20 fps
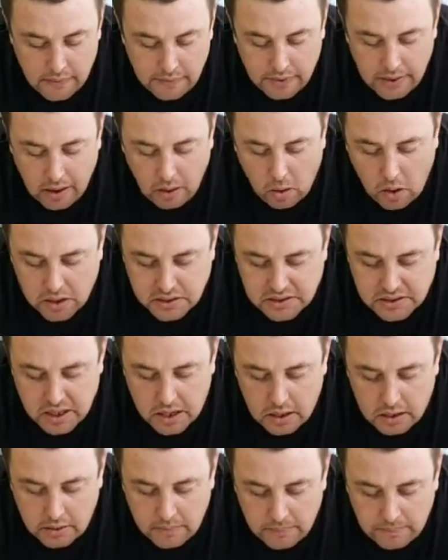Now I
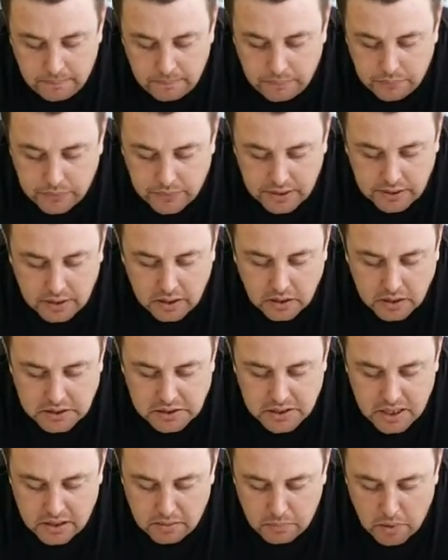set
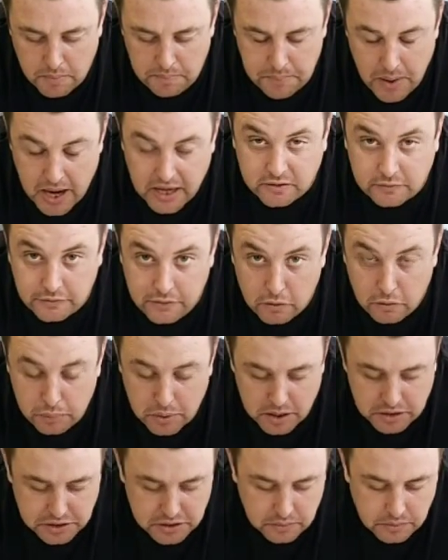my base fuel
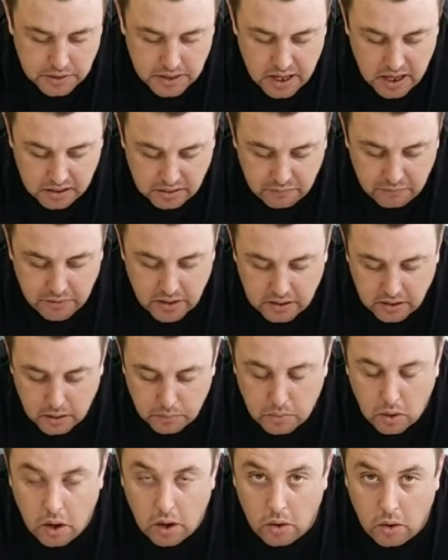pressure without the
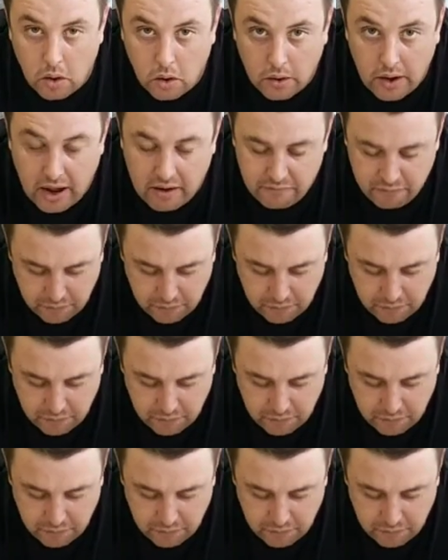vacuum line on at